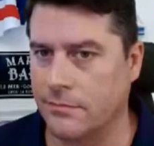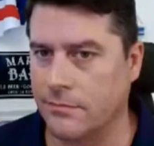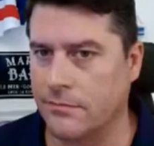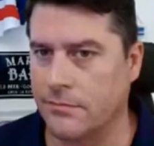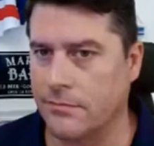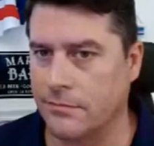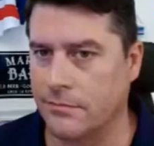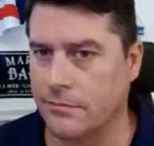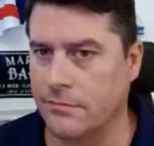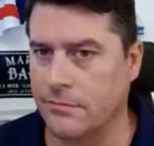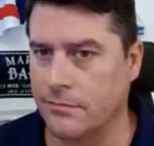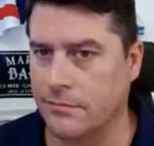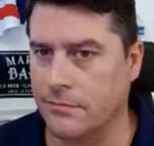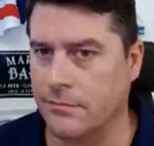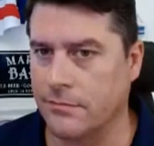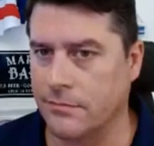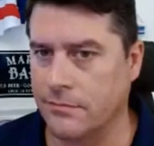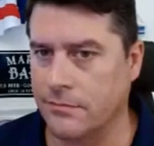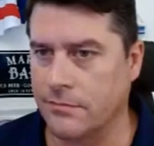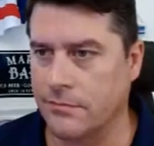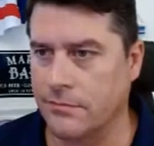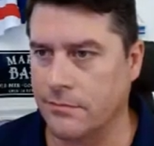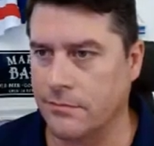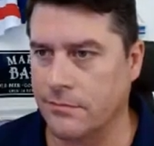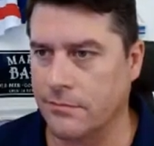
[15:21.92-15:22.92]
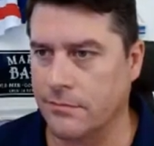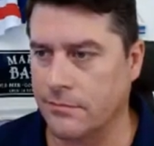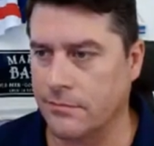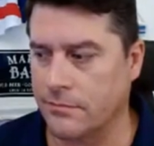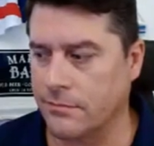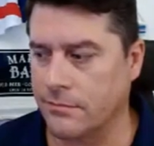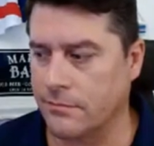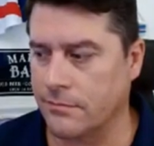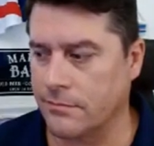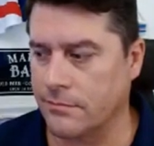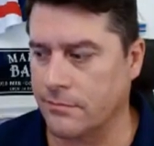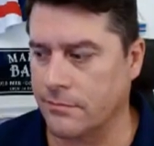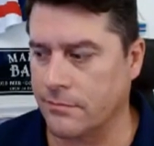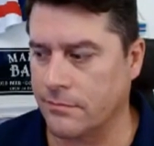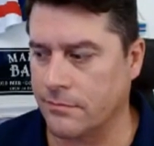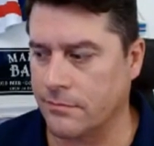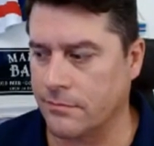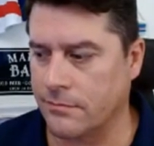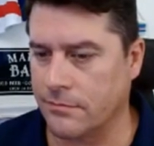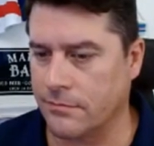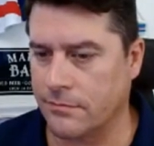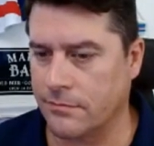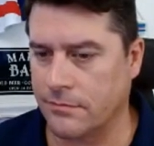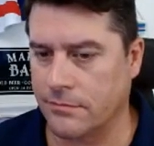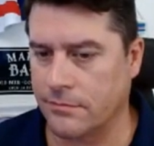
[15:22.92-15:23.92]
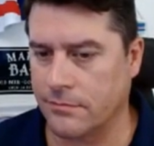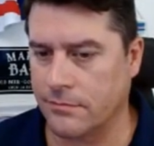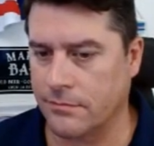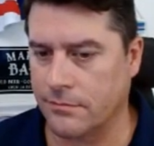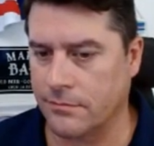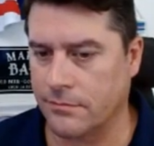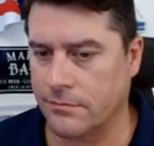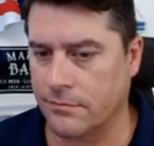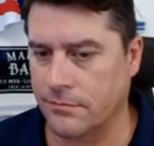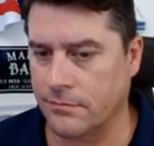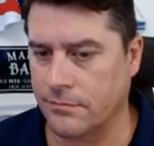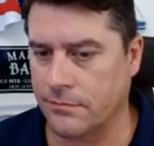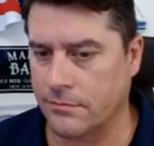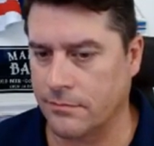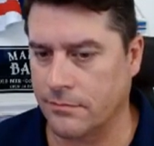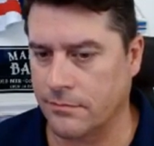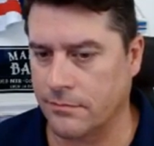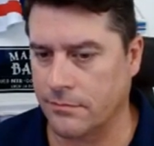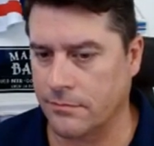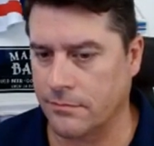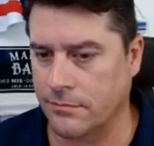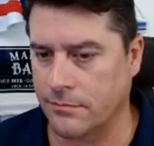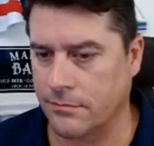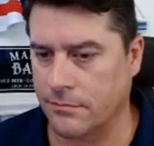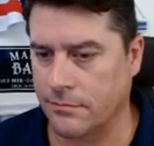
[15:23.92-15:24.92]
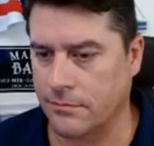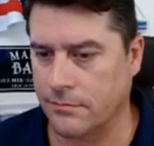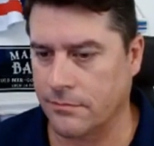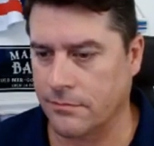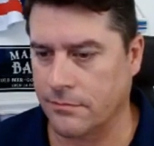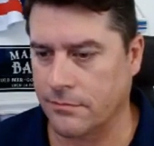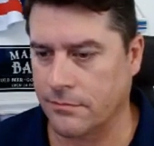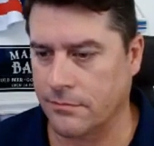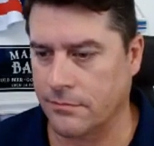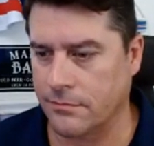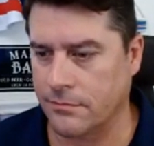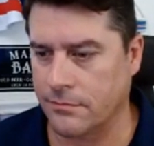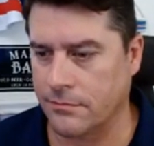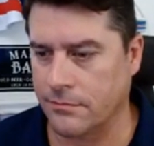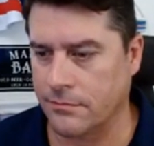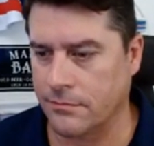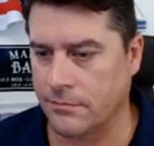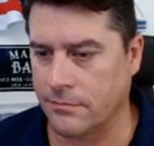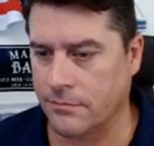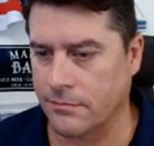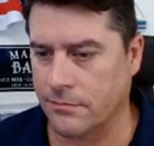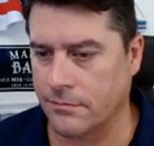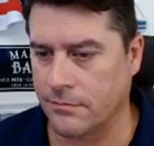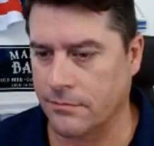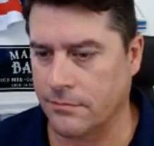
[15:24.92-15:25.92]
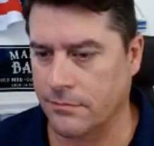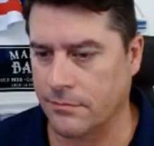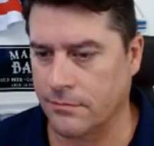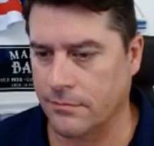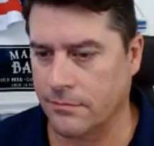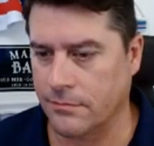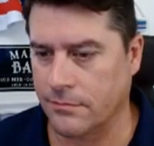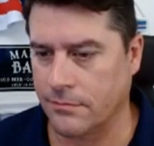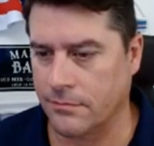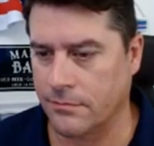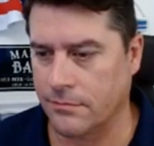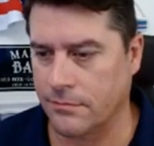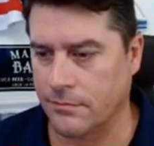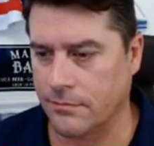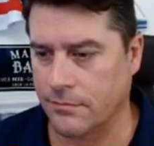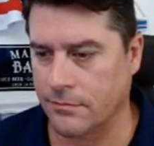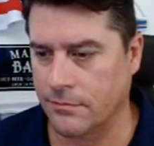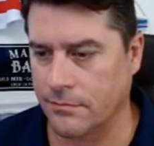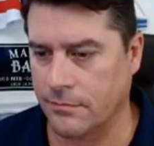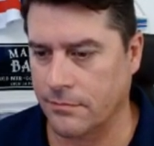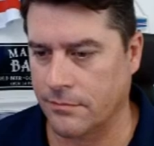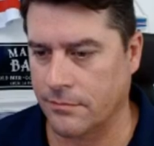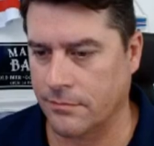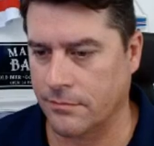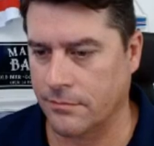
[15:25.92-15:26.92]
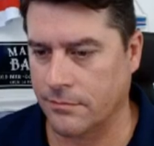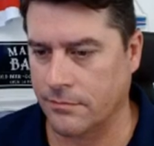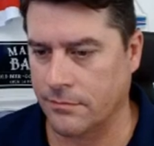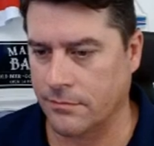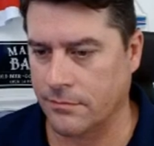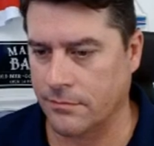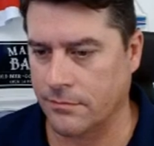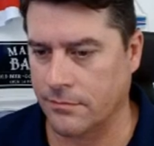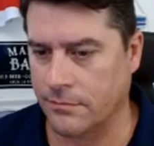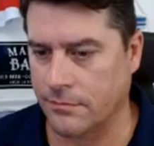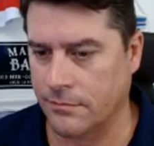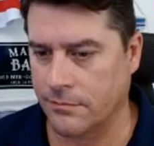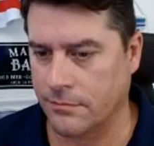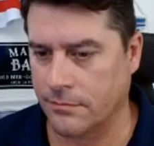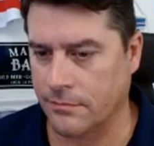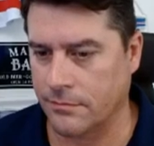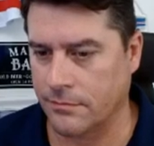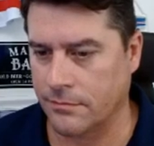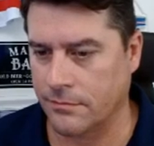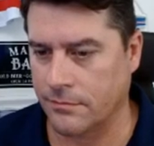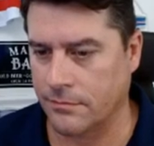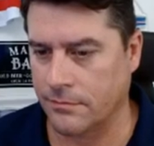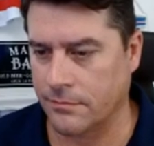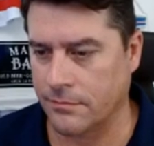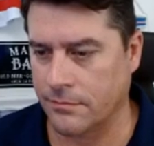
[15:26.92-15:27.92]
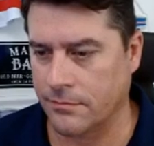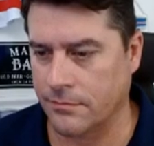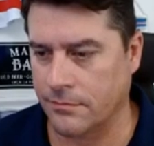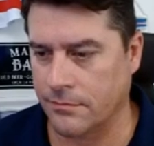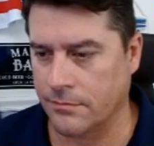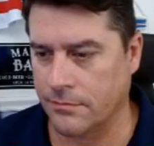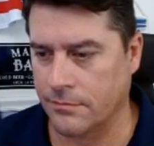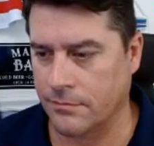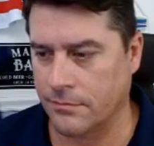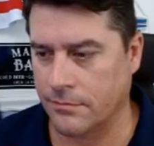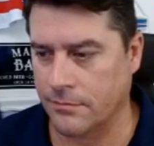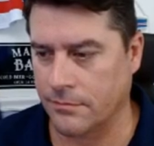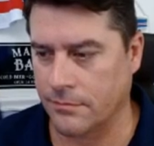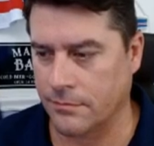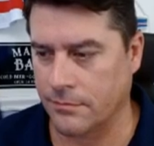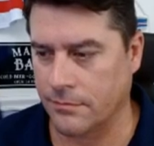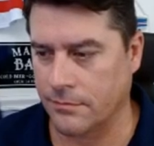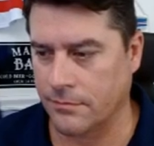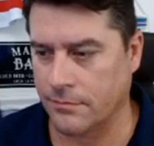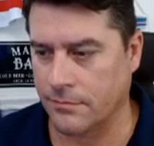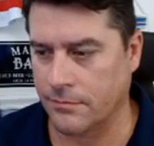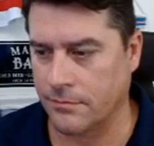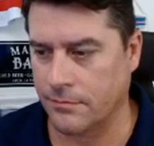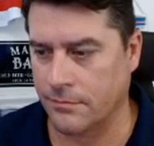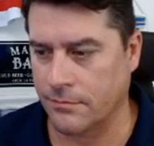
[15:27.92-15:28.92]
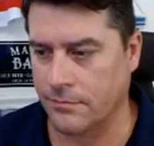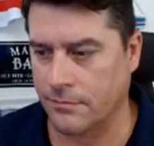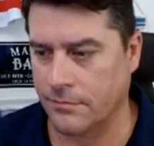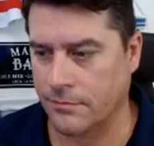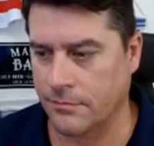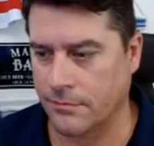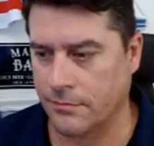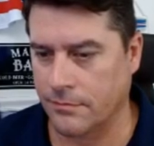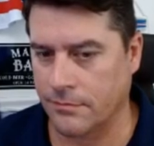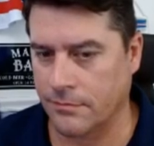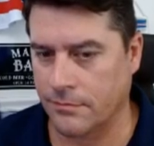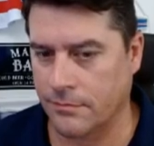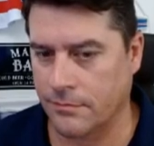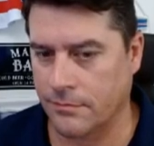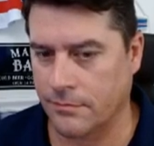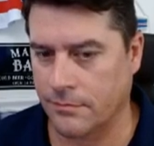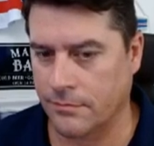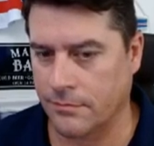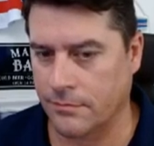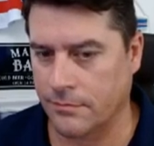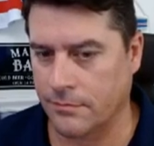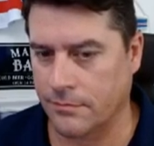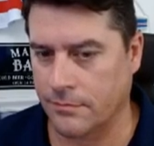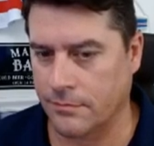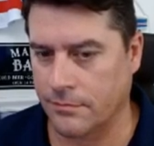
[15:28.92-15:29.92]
No words are spoken by the person on screen.